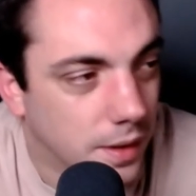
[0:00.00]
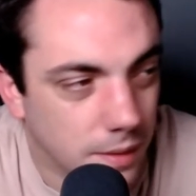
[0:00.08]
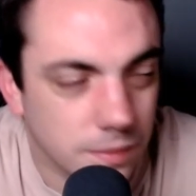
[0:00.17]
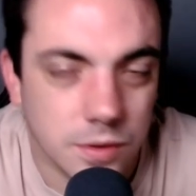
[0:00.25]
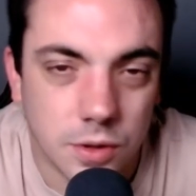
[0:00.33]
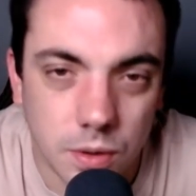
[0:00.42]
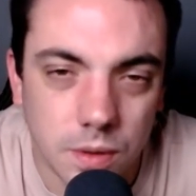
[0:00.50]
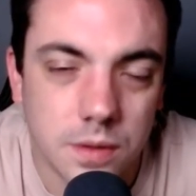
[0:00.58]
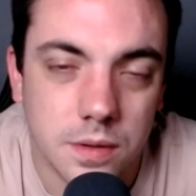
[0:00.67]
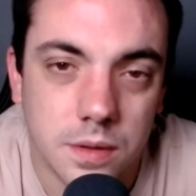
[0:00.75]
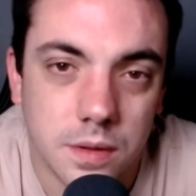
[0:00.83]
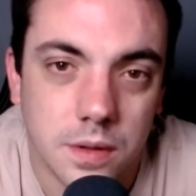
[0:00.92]
He was
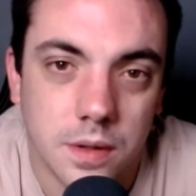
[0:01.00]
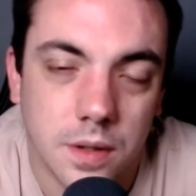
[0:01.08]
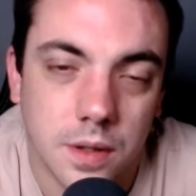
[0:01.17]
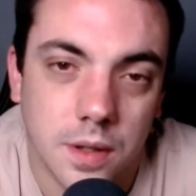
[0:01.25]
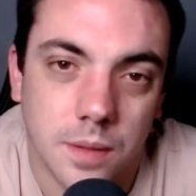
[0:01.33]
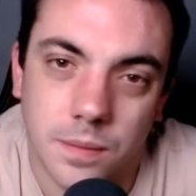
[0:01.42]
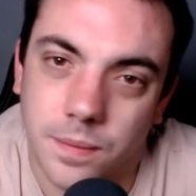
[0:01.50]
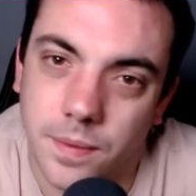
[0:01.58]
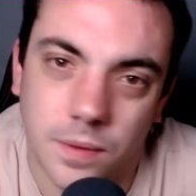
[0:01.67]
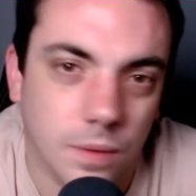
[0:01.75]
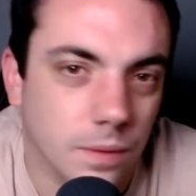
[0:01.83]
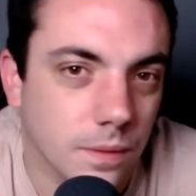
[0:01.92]
good,
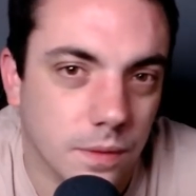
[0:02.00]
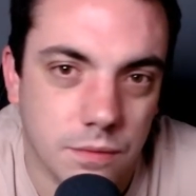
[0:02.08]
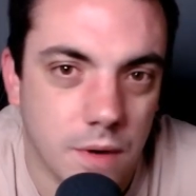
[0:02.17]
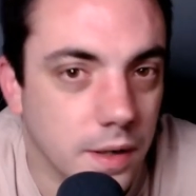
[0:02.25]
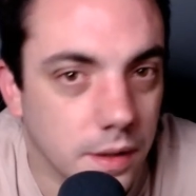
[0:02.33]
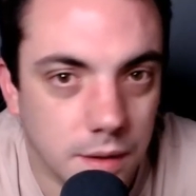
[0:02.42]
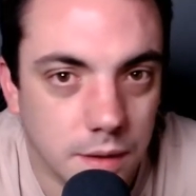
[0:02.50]
but not great.